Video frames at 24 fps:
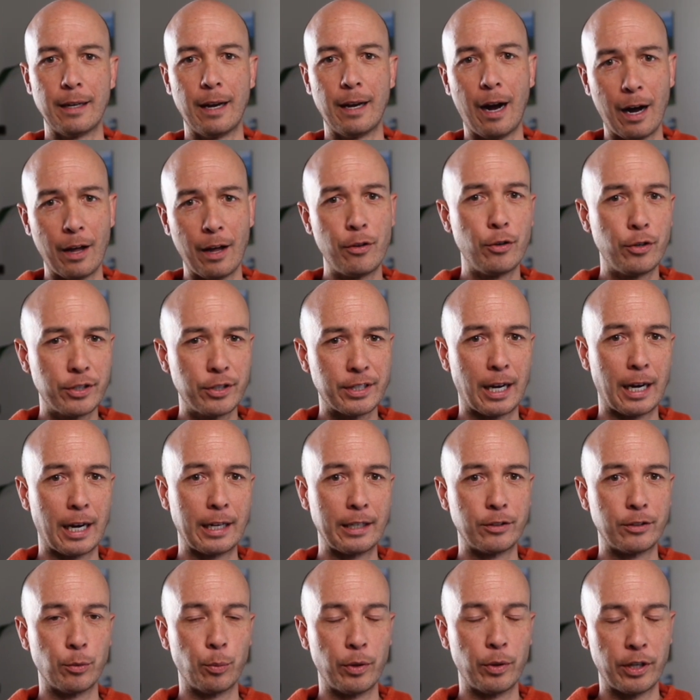other
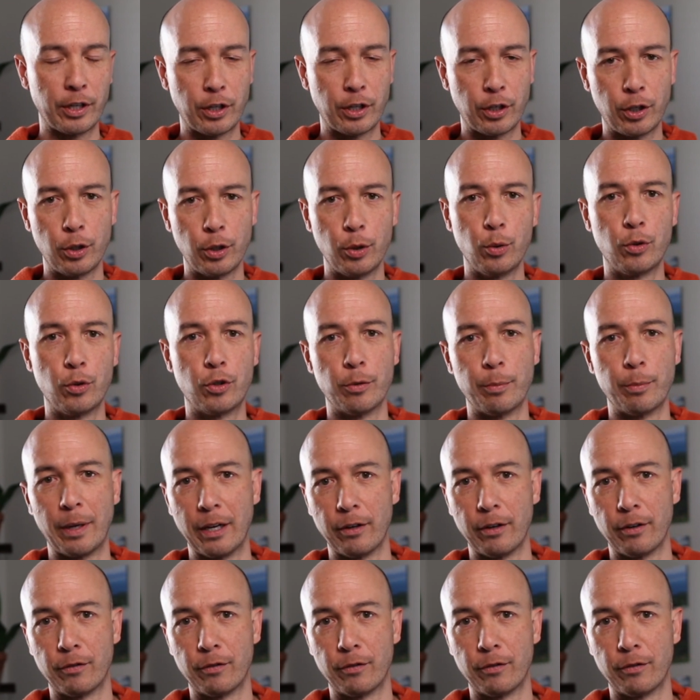sites with a huge amount